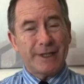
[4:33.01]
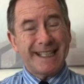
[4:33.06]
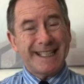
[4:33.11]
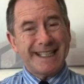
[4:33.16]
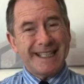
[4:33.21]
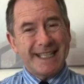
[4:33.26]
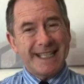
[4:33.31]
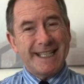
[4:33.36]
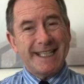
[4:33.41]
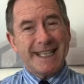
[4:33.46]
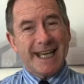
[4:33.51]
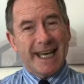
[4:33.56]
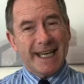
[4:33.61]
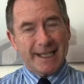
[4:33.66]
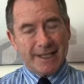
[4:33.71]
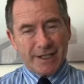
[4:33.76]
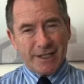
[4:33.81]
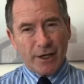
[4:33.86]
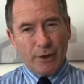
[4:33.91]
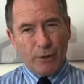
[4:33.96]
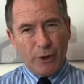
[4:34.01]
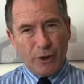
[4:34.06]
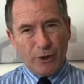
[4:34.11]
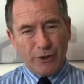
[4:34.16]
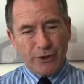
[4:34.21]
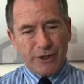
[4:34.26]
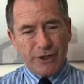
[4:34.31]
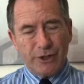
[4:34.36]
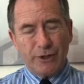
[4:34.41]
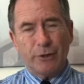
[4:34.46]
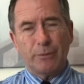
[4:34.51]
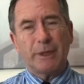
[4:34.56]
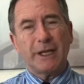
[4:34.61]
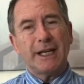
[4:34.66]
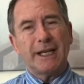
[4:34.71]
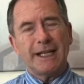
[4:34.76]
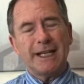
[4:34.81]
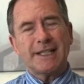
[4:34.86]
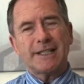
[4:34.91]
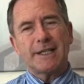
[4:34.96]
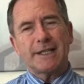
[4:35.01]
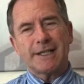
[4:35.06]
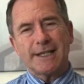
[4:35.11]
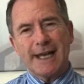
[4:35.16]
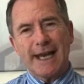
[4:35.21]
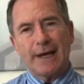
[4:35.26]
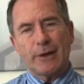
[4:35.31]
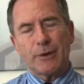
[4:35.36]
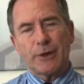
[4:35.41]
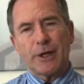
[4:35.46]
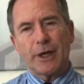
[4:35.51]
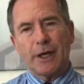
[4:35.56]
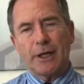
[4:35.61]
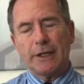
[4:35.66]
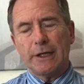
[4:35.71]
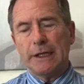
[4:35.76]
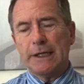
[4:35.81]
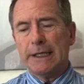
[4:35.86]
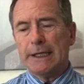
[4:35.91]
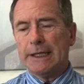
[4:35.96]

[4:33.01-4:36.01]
that it did take so long to do, but at least it's now done.